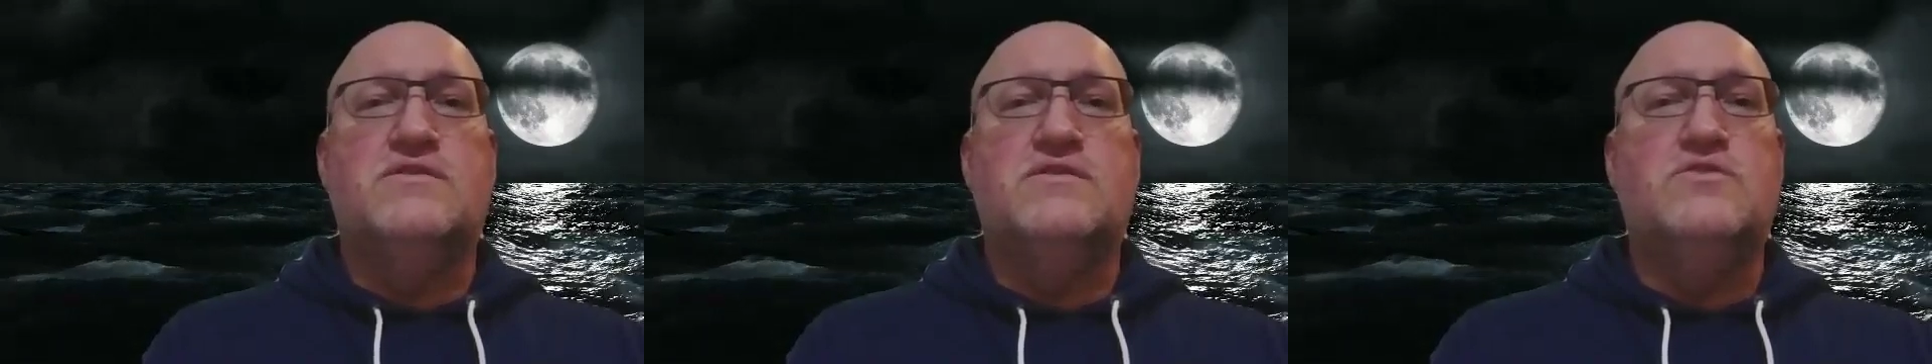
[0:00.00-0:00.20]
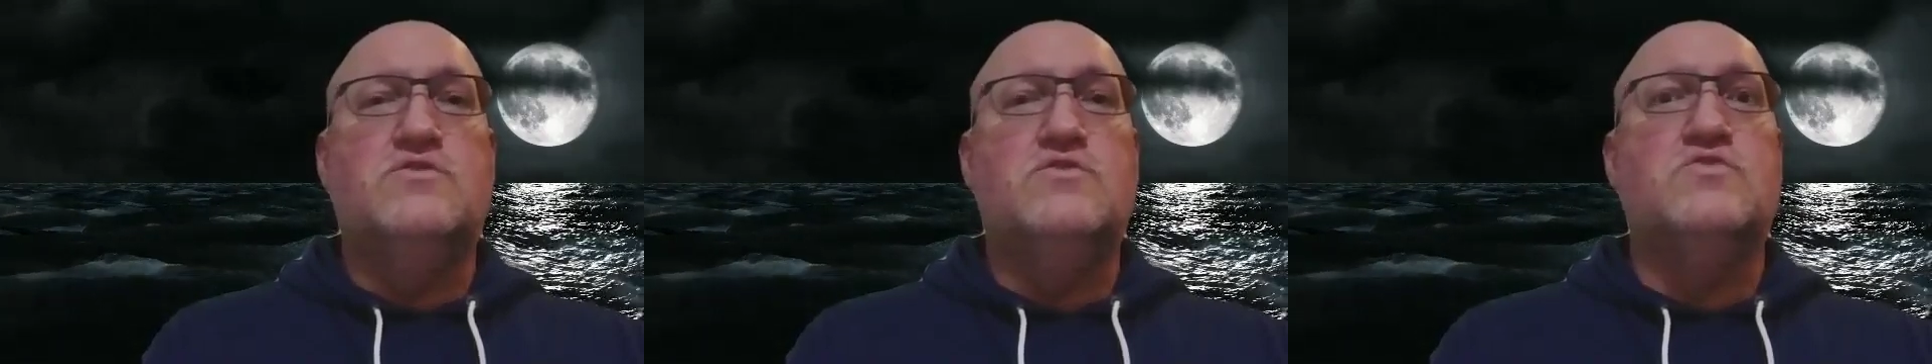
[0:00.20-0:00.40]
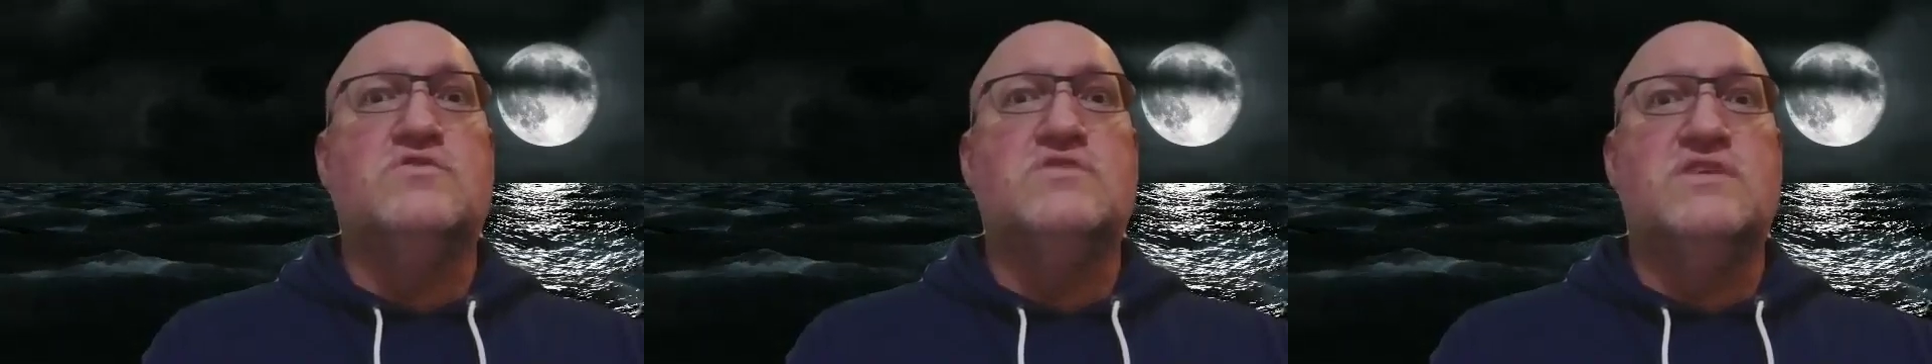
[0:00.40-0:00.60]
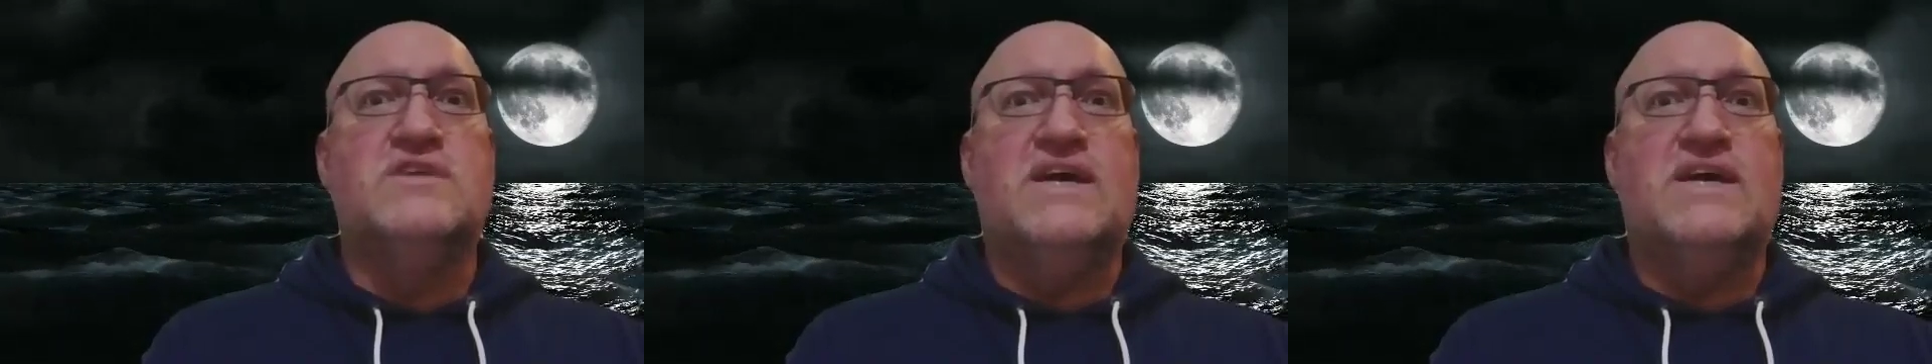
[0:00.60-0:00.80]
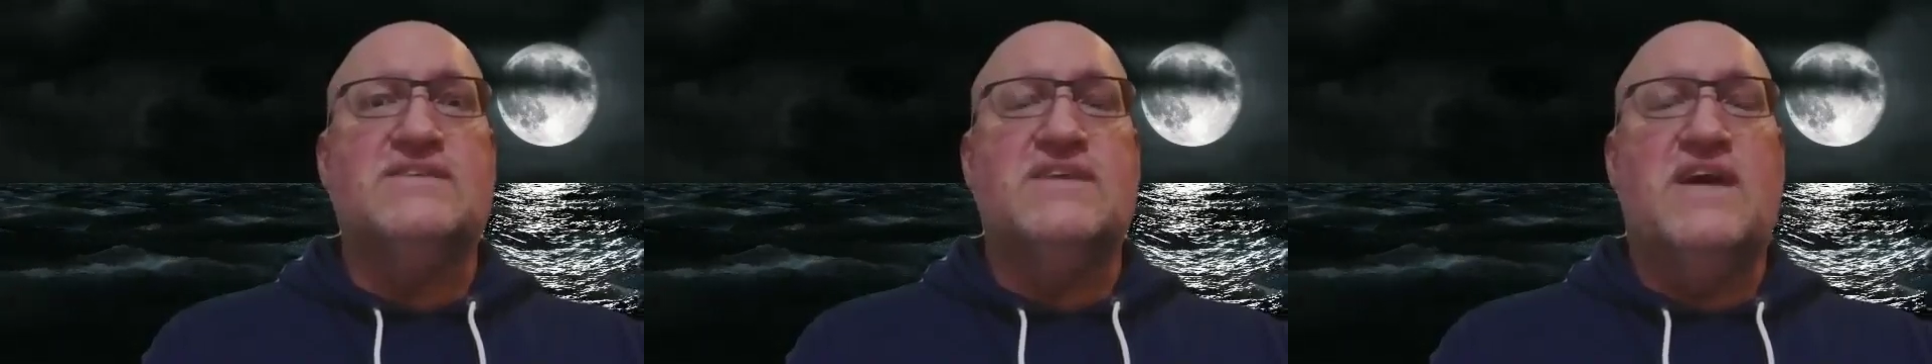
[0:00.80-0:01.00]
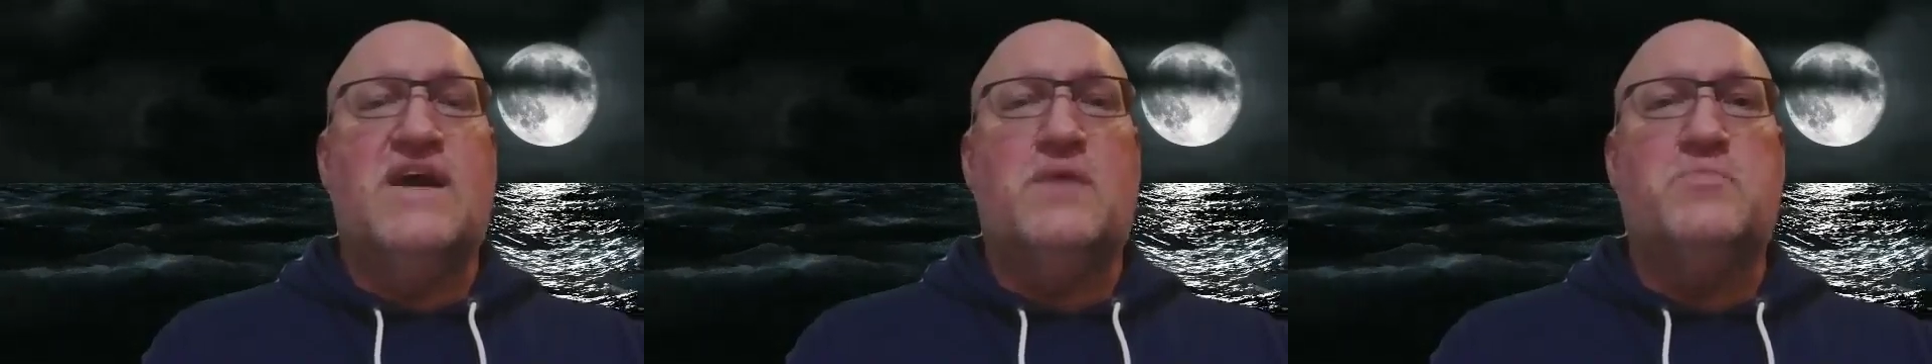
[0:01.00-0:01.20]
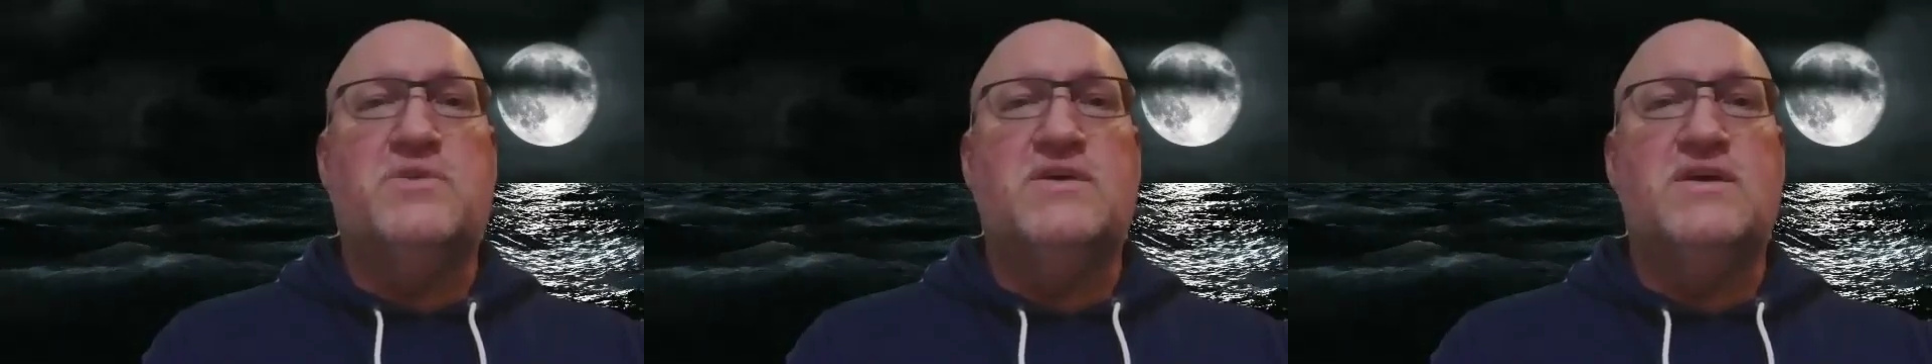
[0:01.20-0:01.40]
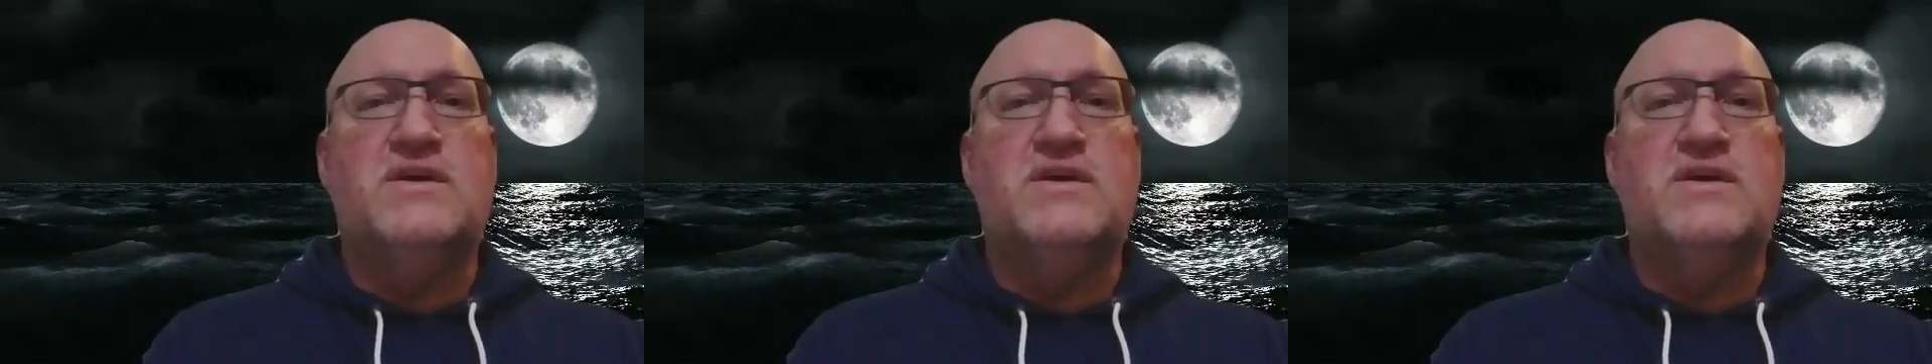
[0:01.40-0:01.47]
usually has a happy